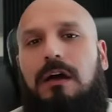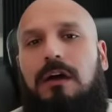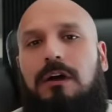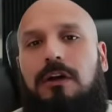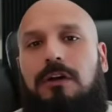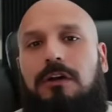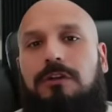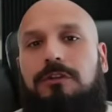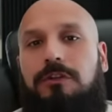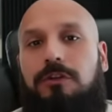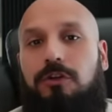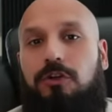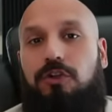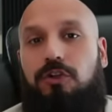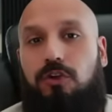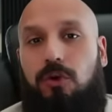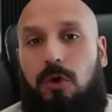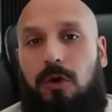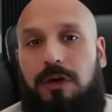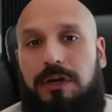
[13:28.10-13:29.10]
The
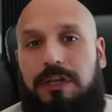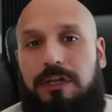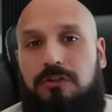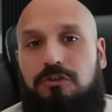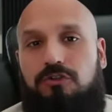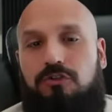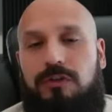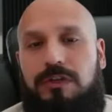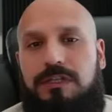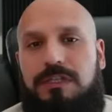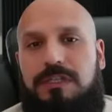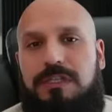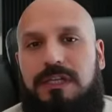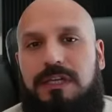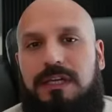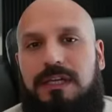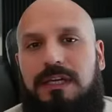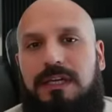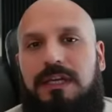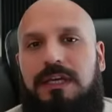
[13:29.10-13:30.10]
short interest
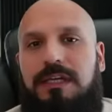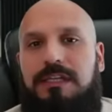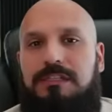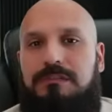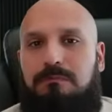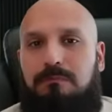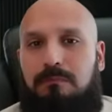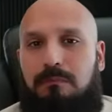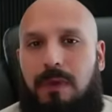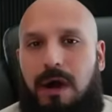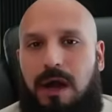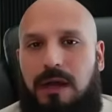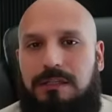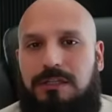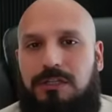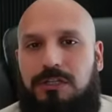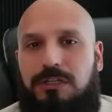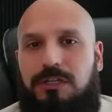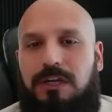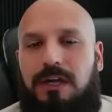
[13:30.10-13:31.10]
is
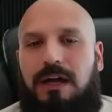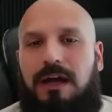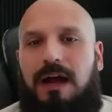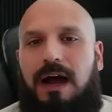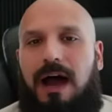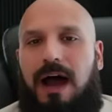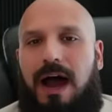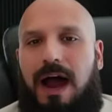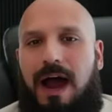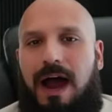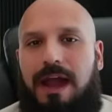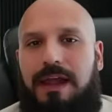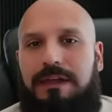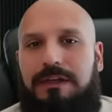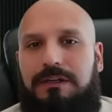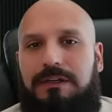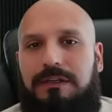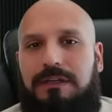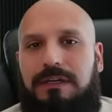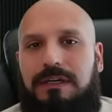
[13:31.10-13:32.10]
much
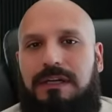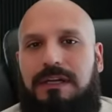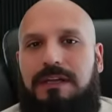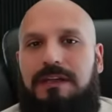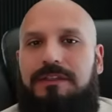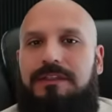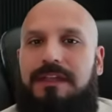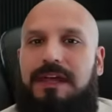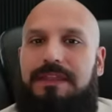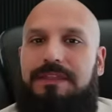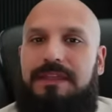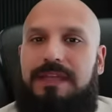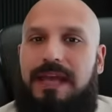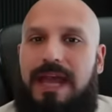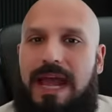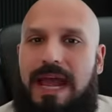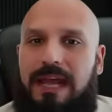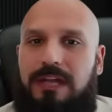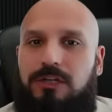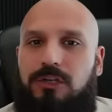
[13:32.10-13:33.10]
higher than the
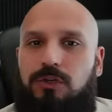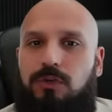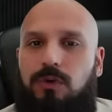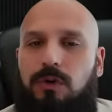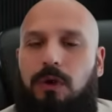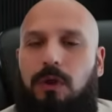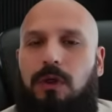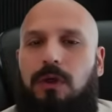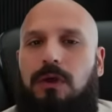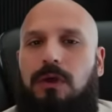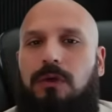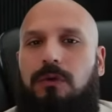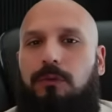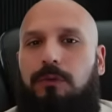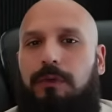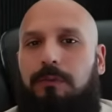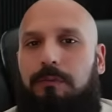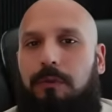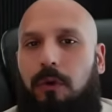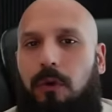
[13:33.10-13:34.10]
actual
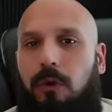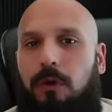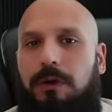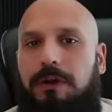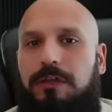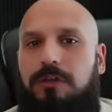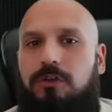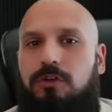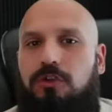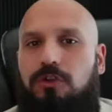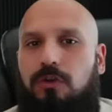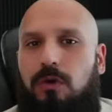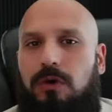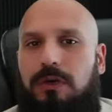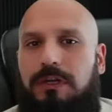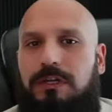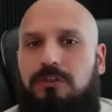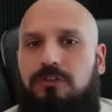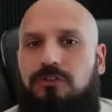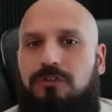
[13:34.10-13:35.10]
reported short
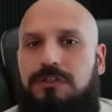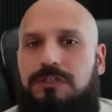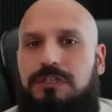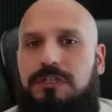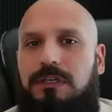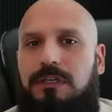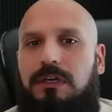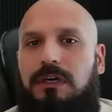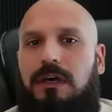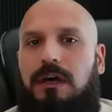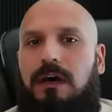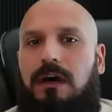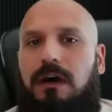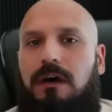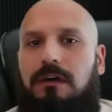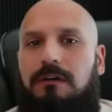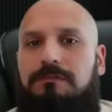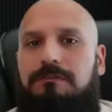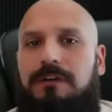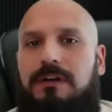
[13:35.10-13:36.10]
interest
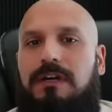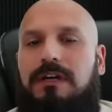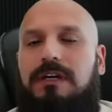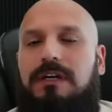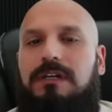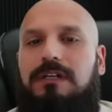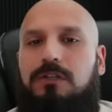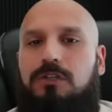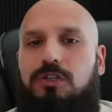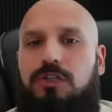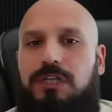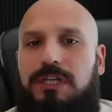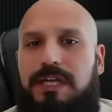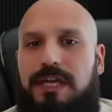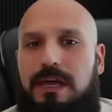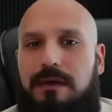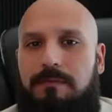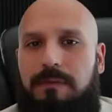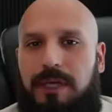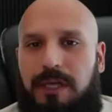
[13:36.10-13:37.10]
of
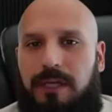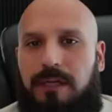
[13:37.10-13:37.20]
GME.